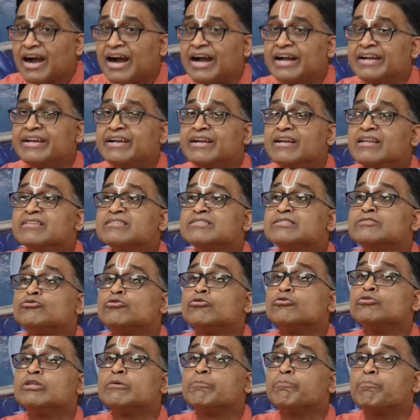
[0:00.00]
And it is
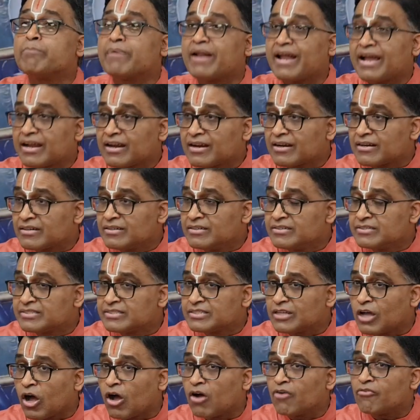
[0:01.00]
through the
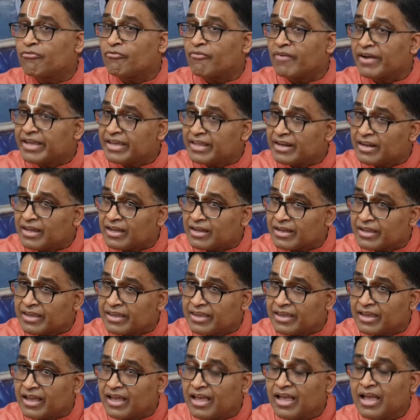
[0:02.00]
practice of
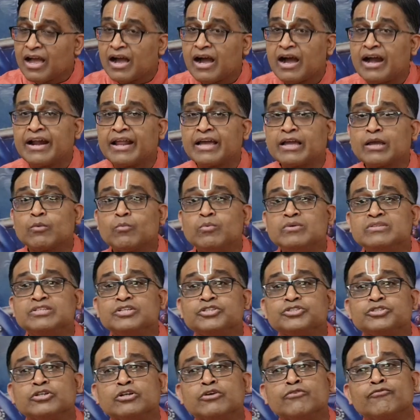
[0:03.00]
vairagya and
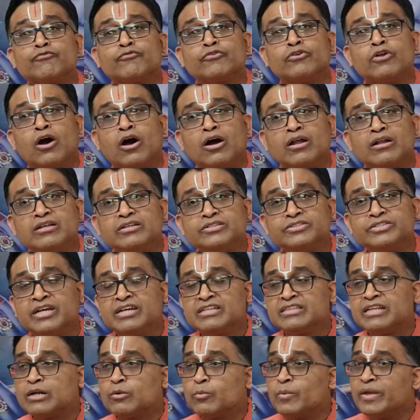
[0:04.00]
acquisition of knowledge
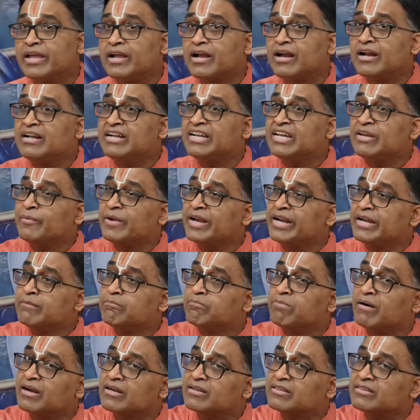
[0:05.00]
that we
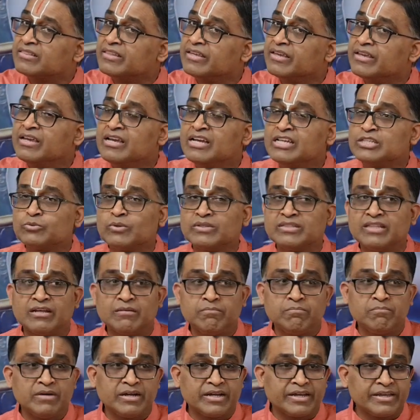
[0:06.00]
cultivate bhakti.
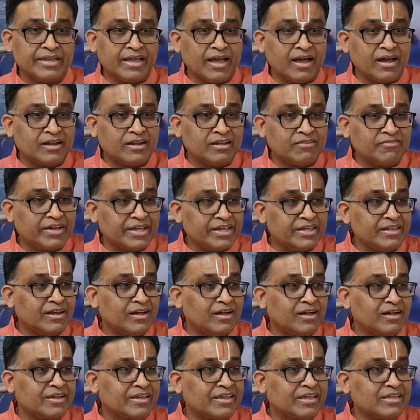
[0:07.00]
Swadharma jnana
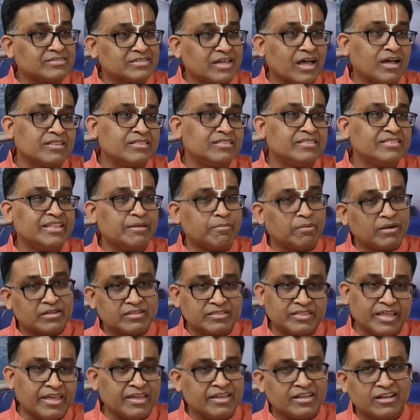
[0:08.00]
vairagya sadhya
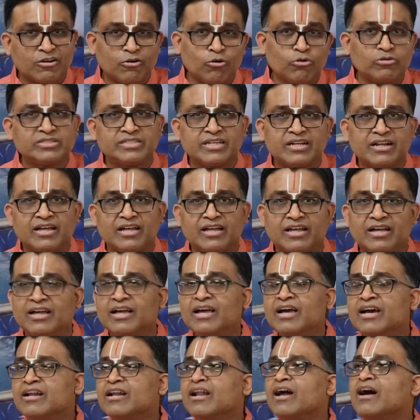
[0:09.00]
bhakteika gocharaha
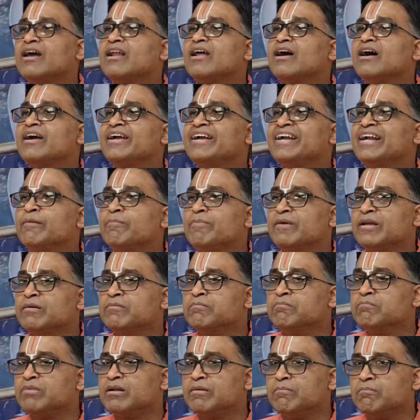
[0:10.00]
narayana
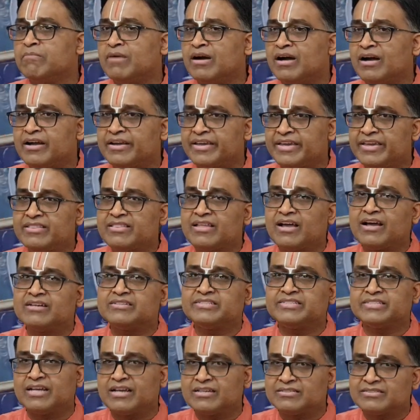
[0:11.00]
param brahma gita
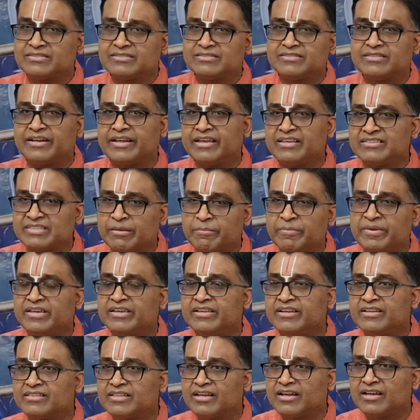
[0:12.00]
shastre
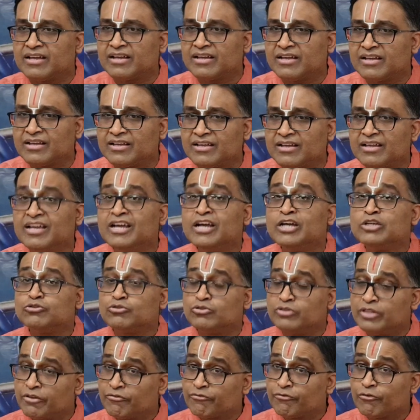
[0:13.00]
samiritaha.
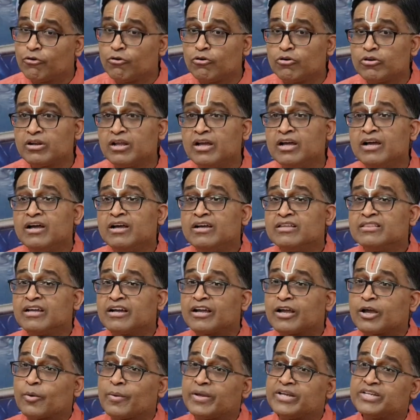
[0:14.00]
So therefore, the
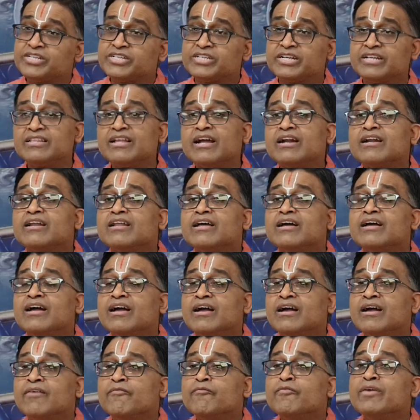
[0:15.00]
question that
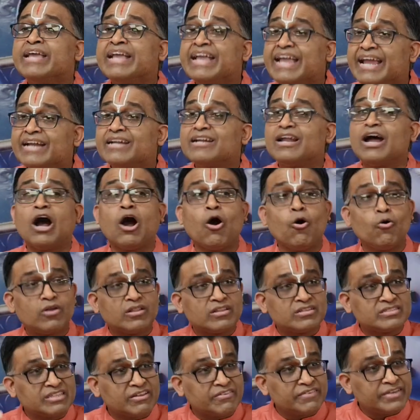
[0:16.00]
we get out
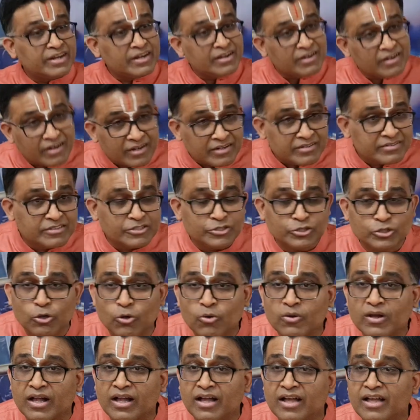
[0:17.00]
of the 700th
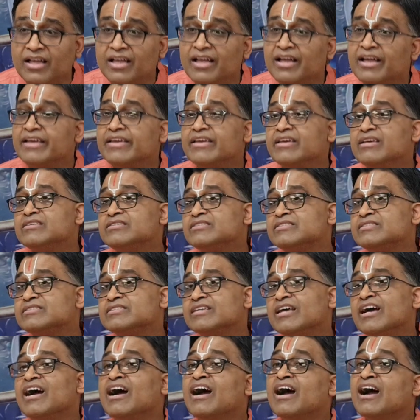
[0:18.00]
shloka is,
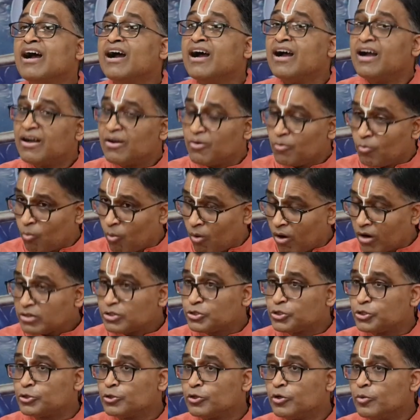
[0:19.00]

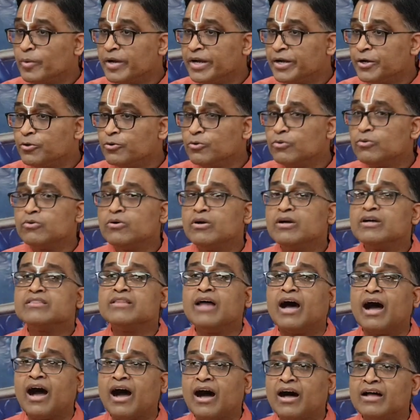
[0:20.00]
what should we do?
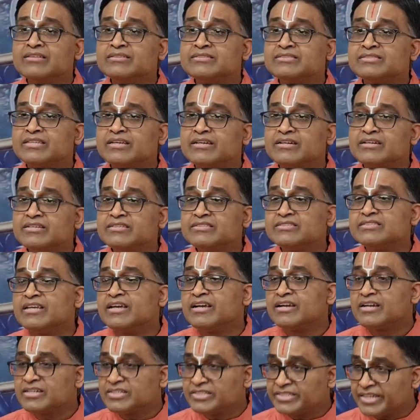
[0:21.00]
The answer is
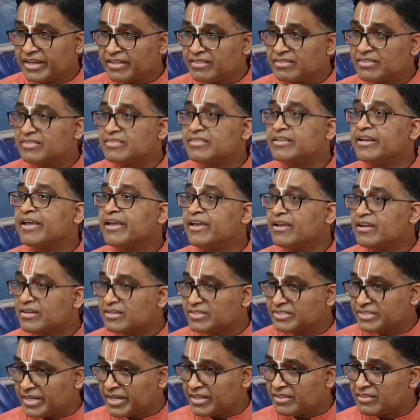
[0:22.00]
kshetre
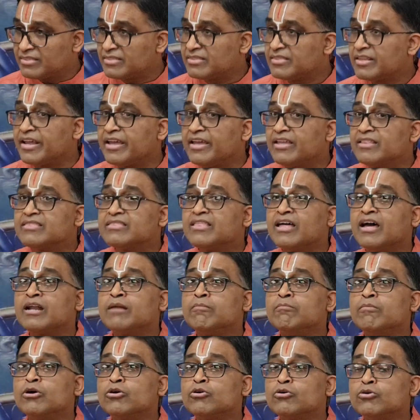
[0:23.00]
kshetre
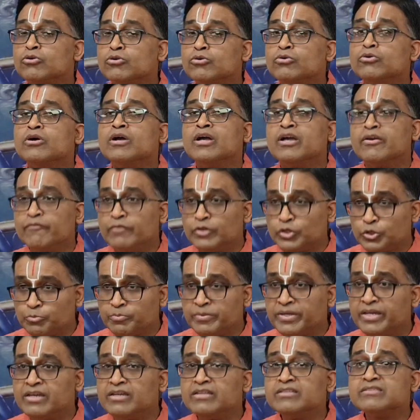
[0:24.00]
dharma kuru, which
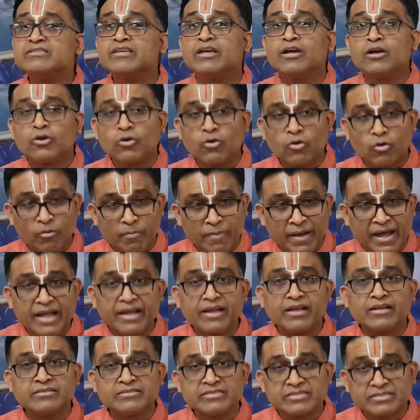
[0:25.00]
means go
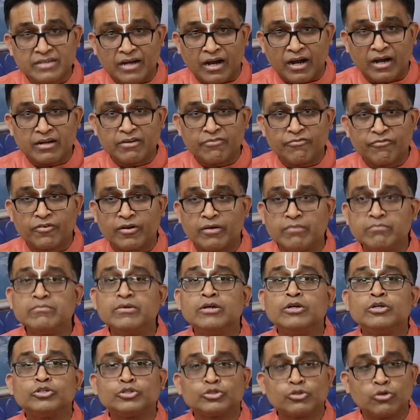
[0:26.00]
back and start from
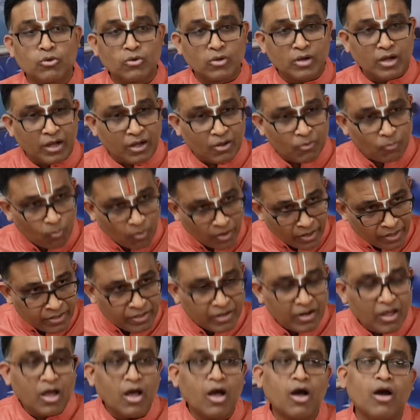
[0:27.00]
shloka
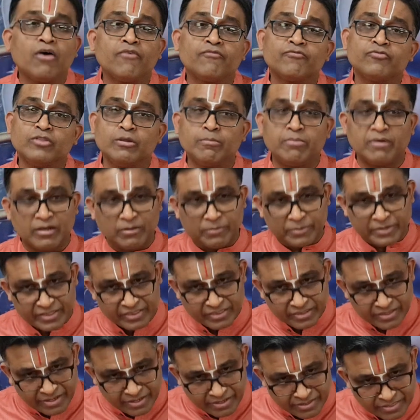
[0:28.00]
1 of the Bhagavad
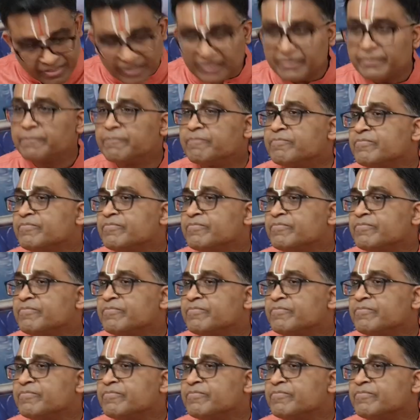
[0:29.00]
Gita.